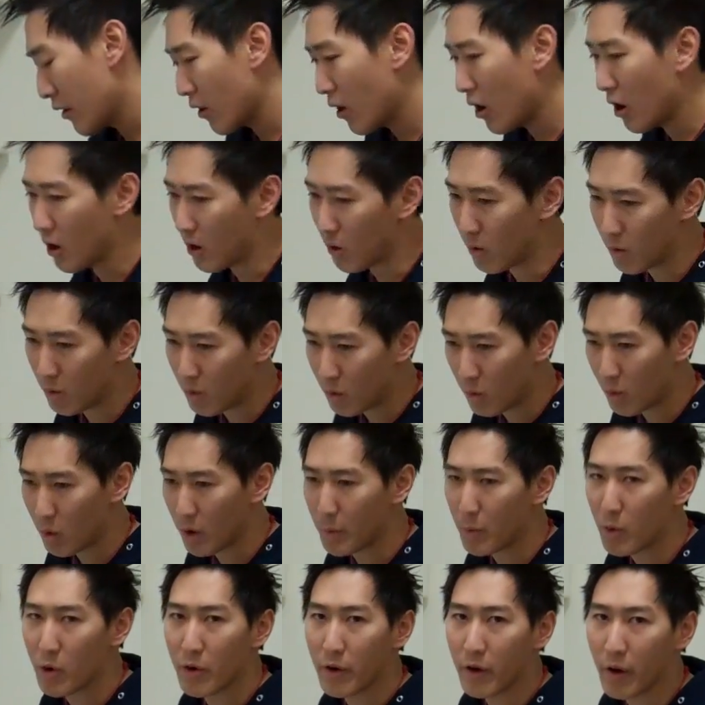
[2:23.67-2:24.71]
Oh, one
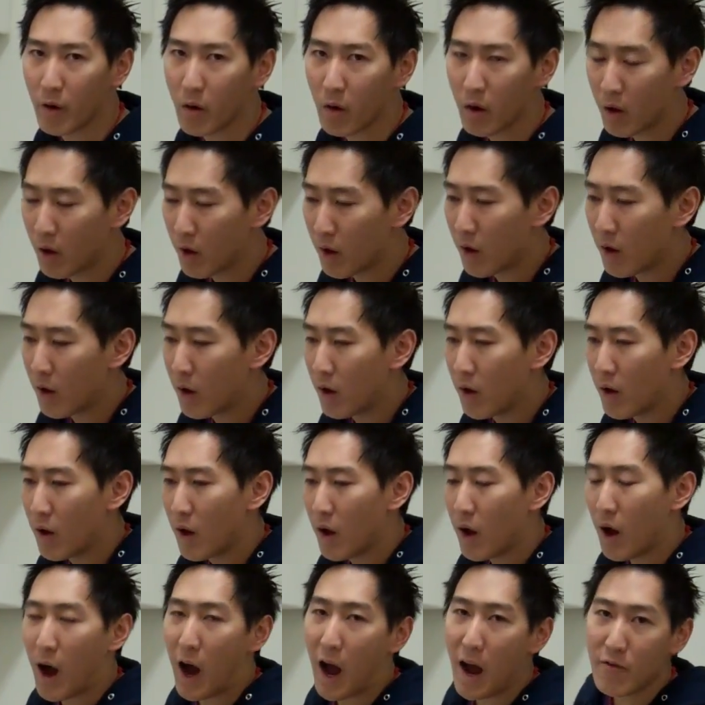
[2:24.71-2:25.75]
more note.
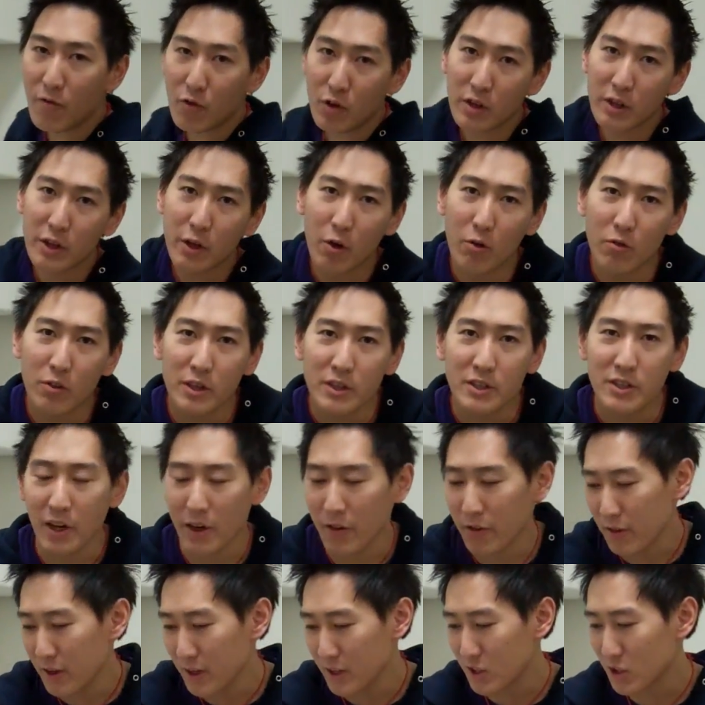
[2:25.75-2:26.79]
I've really only
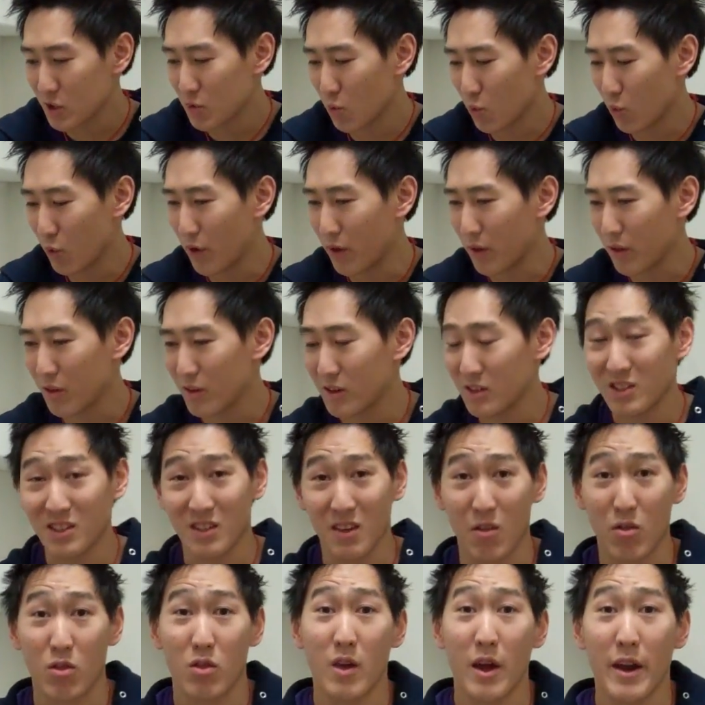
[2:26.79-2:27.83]
done this with
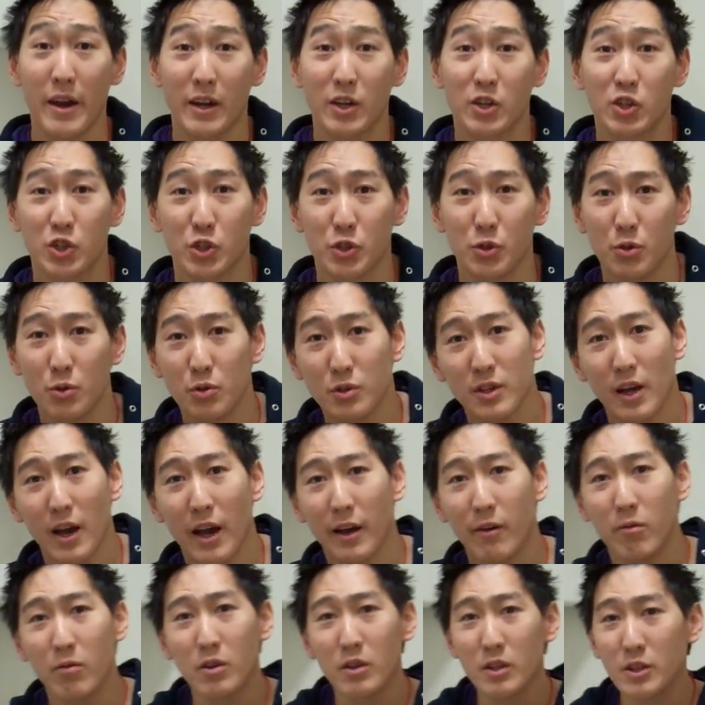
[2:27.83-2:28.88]
synthetic shoes. I
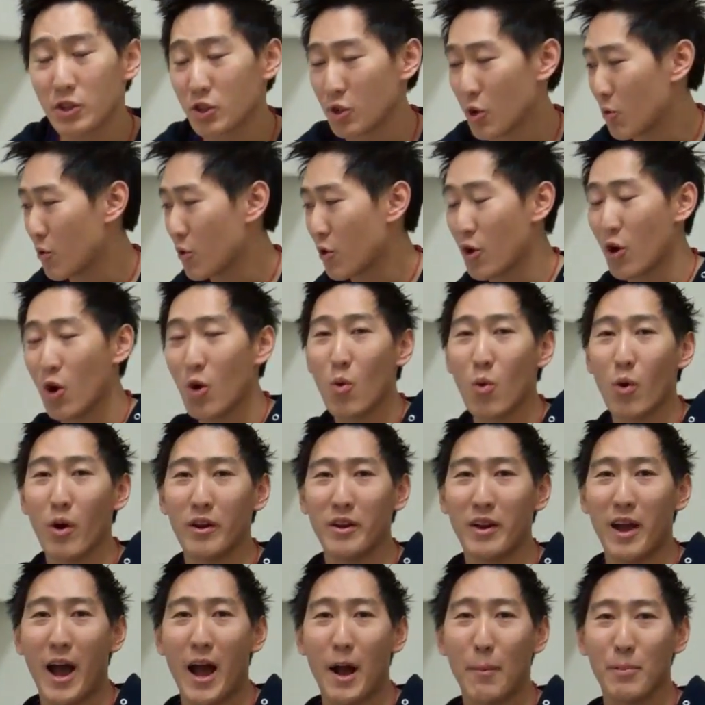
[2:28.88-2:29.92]
really don't know what
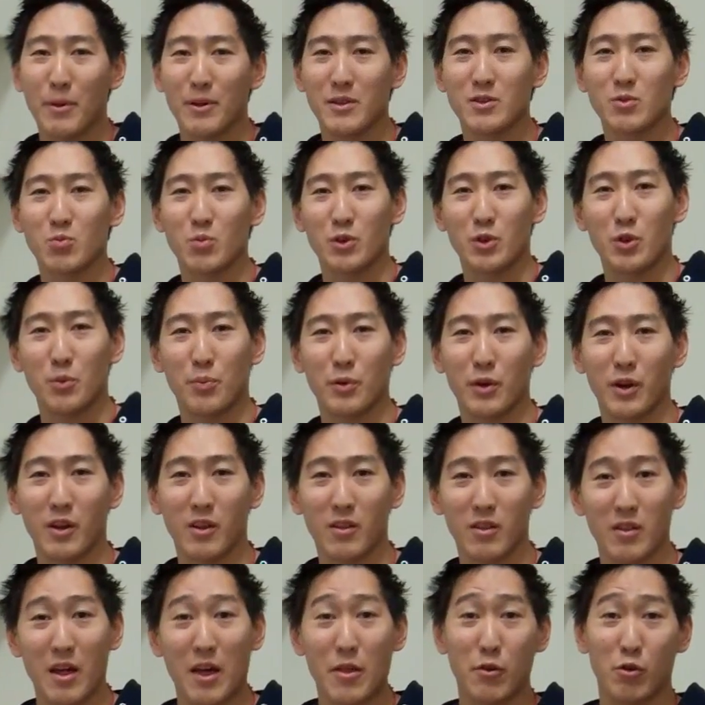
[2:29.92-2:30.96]
happens when you put a
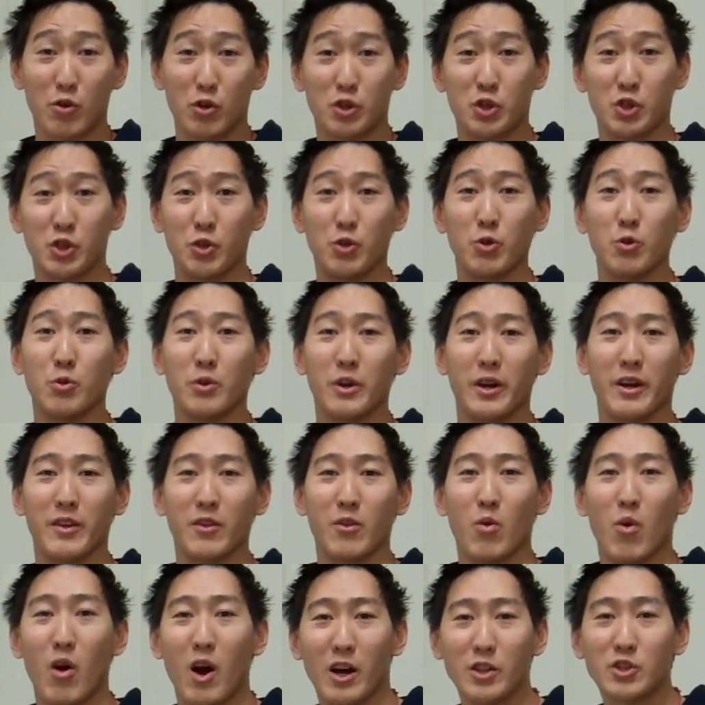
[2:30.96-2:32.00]
leather shoe in the
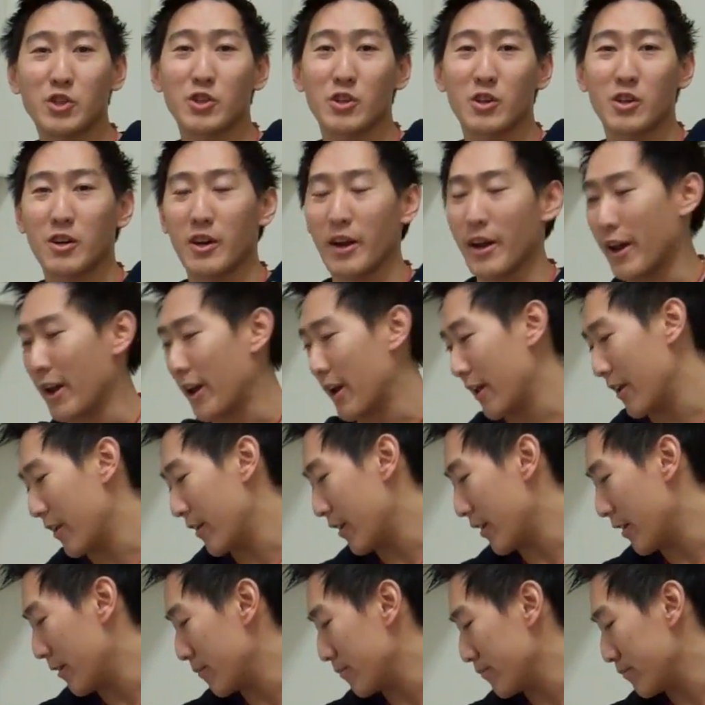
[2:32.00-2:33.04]
washer, and
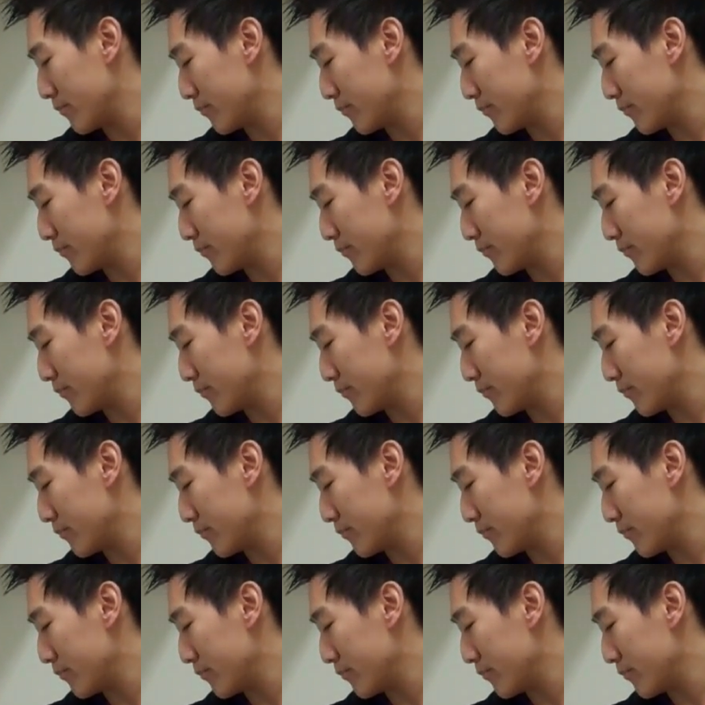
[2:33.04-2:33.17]
I